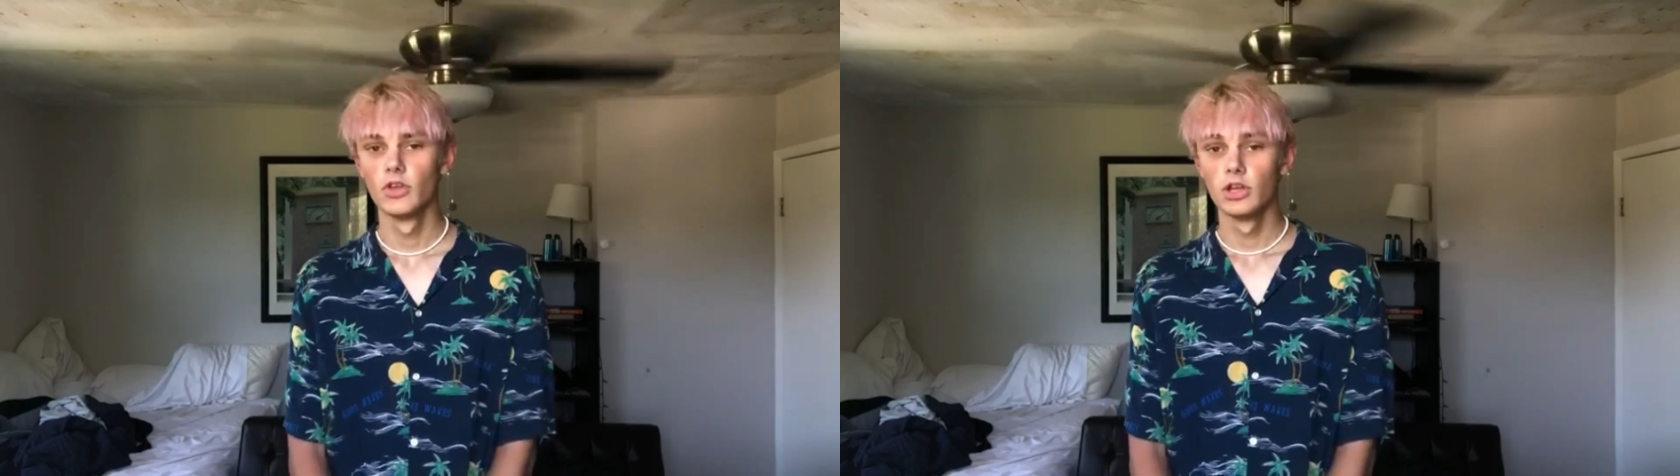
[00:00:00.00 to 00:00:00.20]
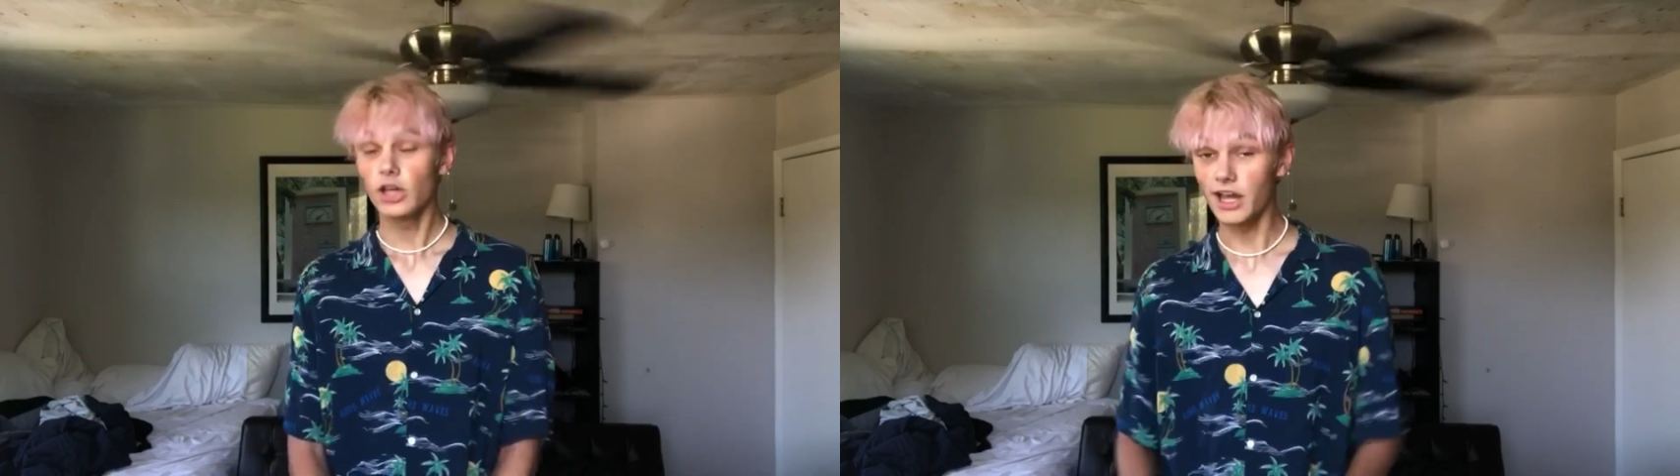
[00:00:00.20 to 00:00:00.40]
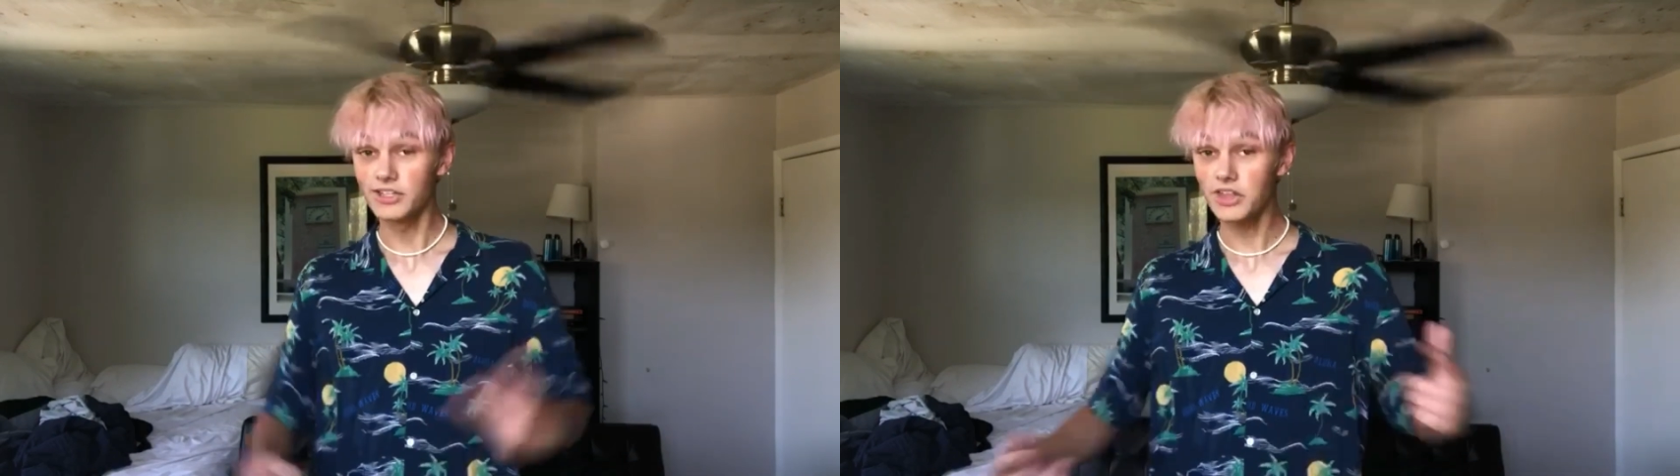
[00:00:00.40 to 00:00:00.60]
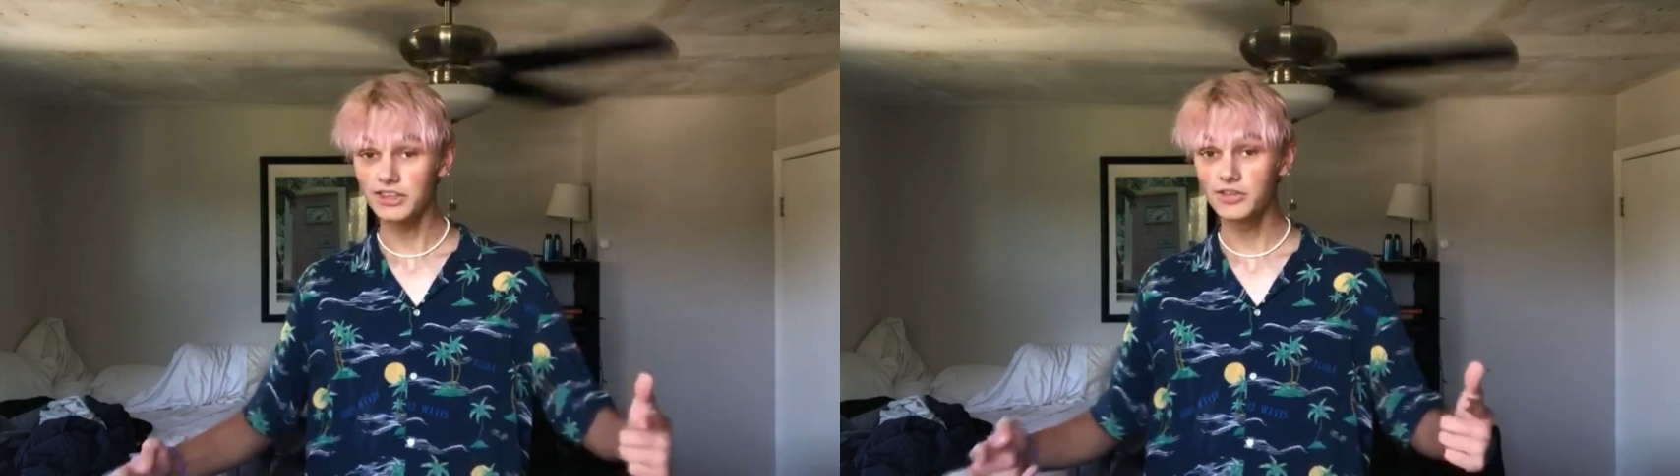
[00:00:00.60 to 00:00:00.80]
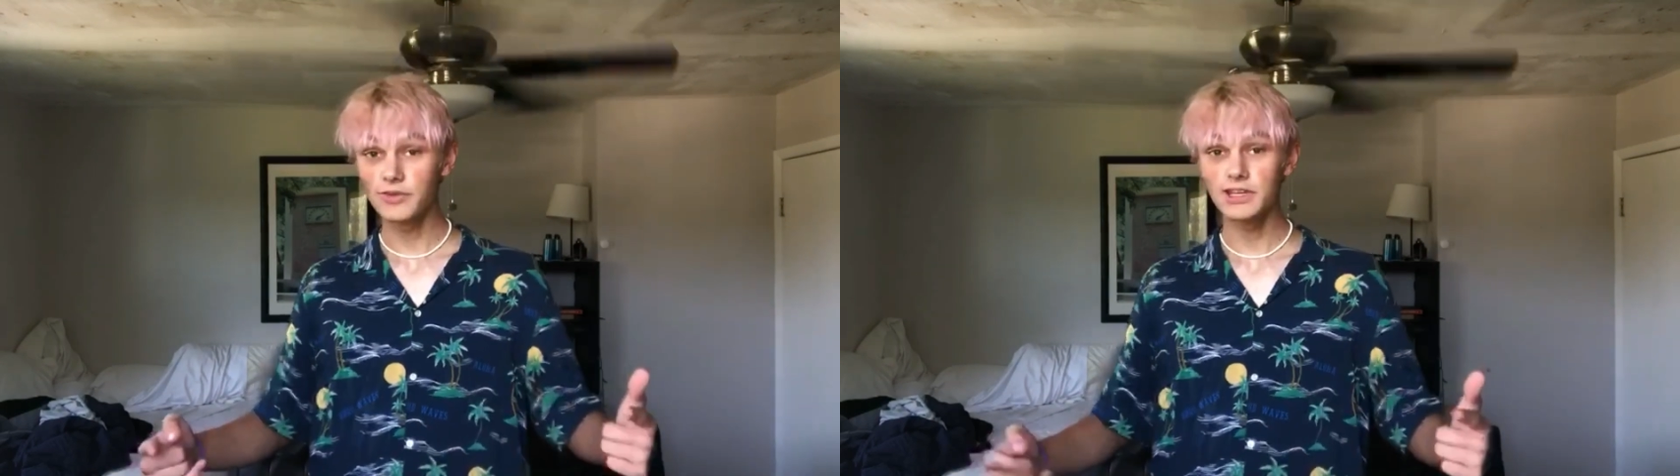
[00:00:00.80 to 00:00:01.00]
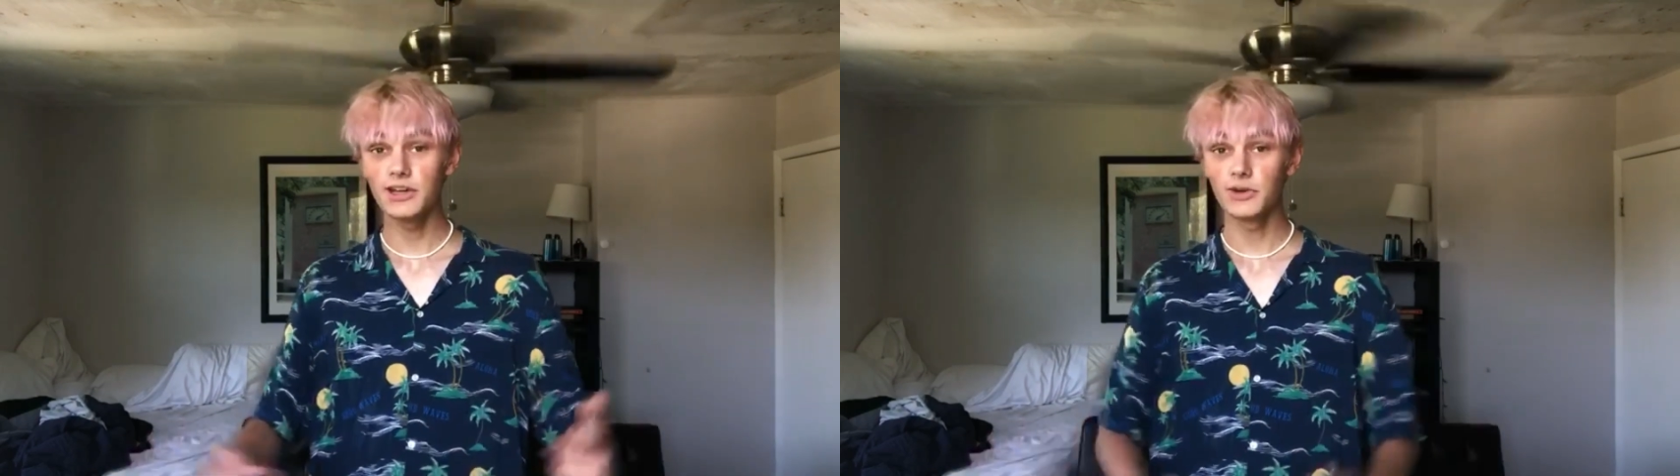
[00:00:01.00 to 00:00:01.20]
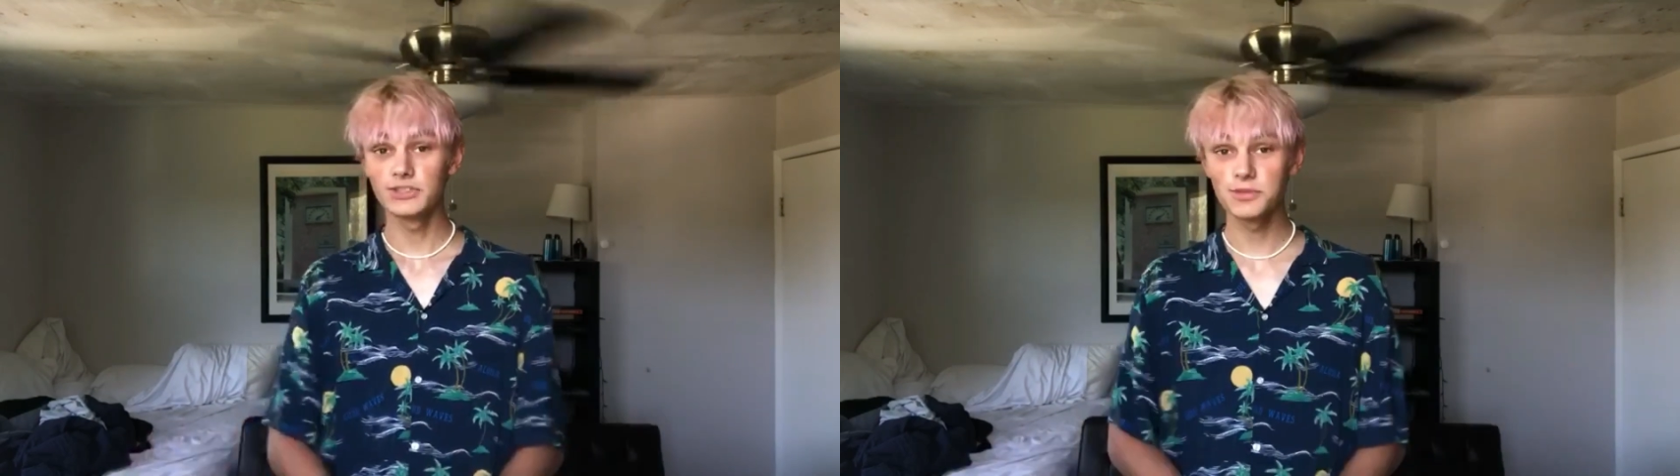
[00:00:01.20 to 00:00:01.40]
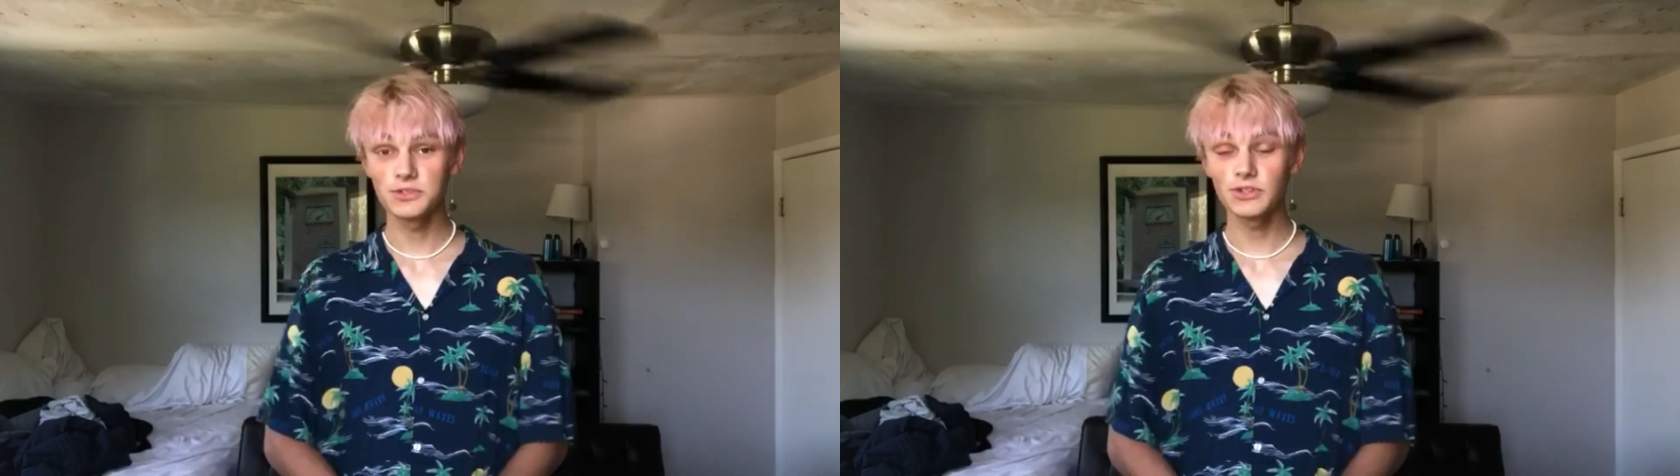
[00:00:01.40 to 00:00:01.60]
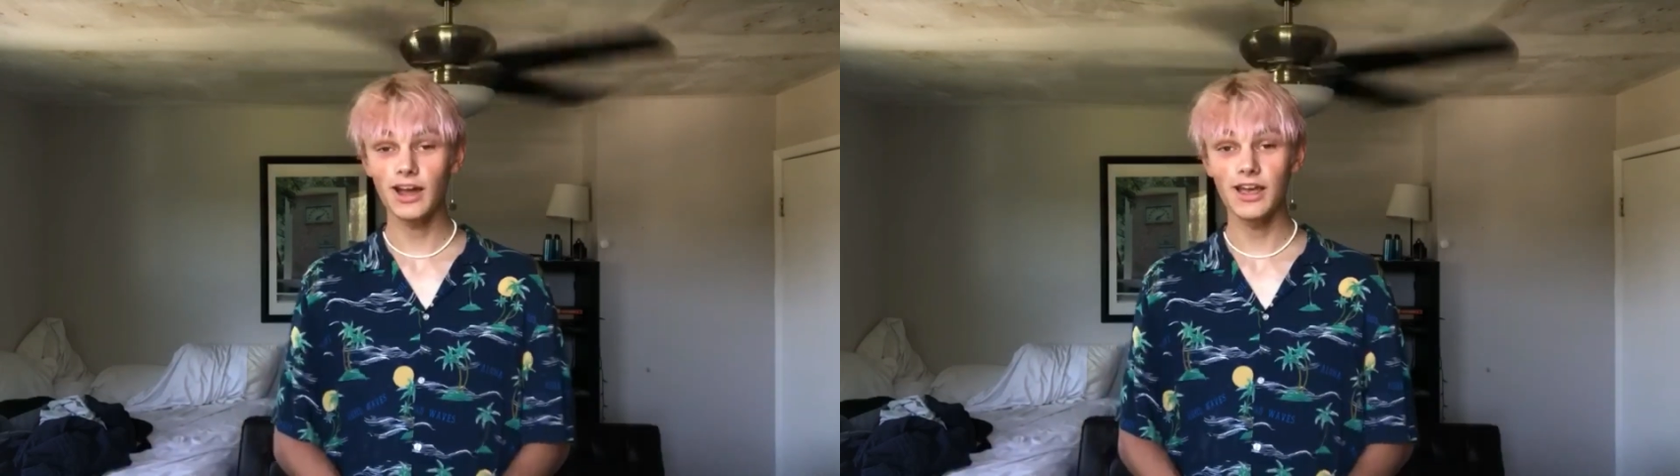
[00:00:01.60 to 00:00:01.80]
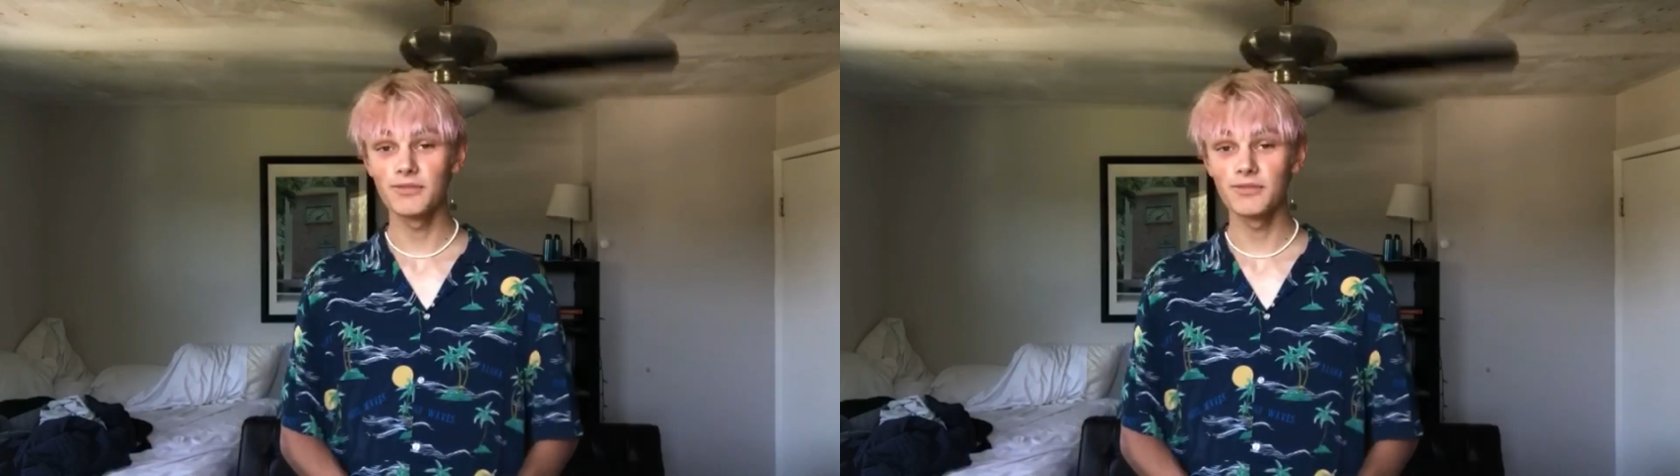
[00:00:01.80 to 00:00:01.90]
Guys, like the video, subscribe,